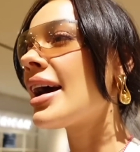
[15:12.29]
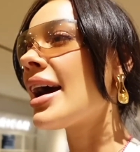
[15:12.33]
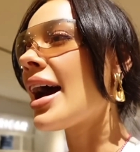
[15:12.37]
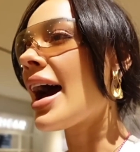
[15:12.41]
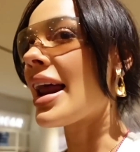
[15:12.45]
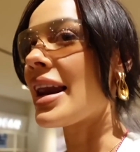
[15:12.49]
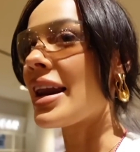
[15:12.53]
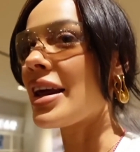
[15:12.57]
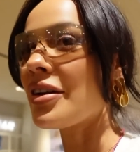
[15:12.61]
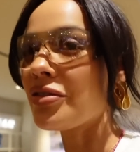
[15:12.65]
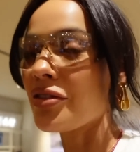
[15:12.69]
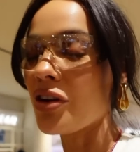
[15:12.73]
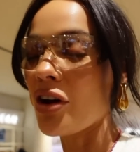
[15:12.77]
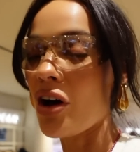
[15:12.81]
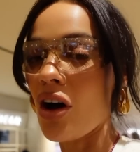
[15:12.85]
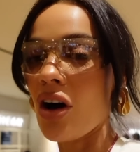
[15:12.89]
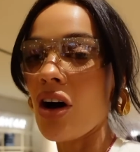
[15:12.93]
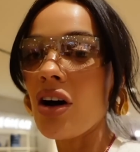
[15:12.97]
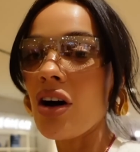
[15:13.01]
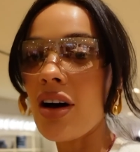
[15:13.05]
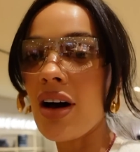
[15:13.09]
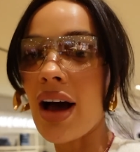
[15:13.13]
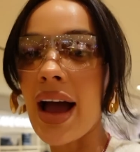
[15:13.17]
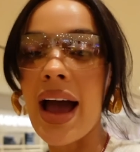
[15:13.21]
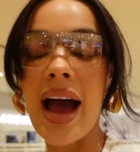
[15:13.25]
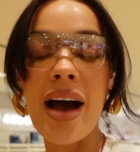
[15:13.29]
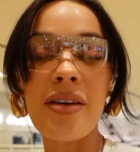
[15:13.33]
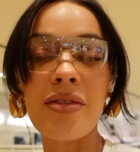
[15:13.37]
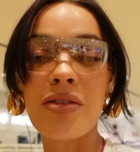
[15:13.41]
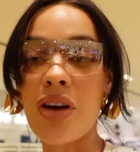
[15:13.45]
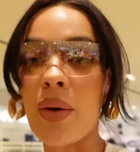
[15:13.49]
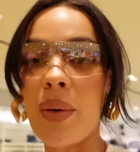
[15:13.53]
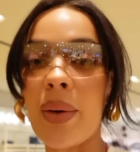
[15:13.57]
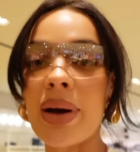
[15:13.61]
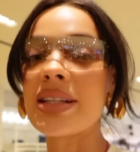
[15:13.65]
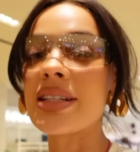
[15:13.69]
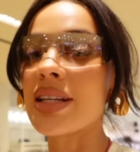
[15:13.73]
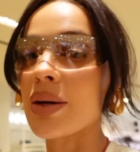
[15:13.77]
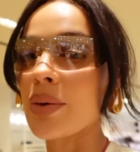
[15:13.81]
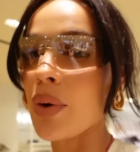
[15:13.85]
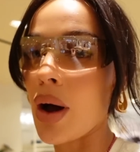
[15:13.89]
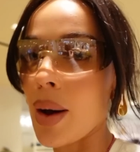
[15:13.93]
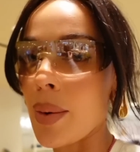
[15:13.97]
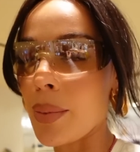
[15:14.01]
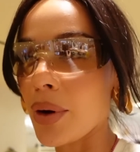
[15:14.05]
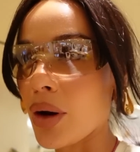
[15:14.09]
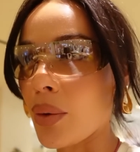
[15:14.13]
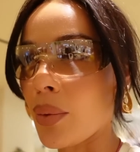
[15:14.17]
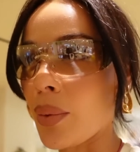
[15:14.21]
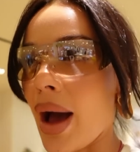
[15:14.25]
And if not, I have no idea what
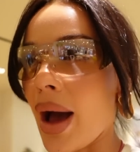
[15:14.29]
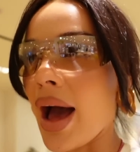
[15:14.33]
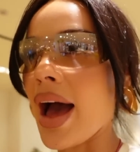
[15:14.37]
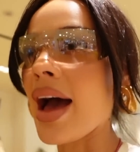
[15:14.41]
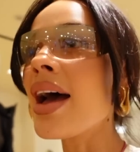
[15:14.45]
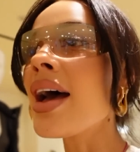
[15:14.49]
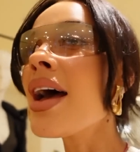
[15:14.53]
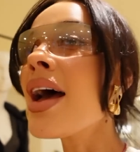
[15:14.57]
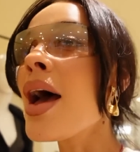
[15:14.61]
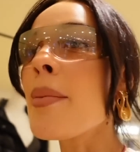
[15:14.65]
I'm gonna wear.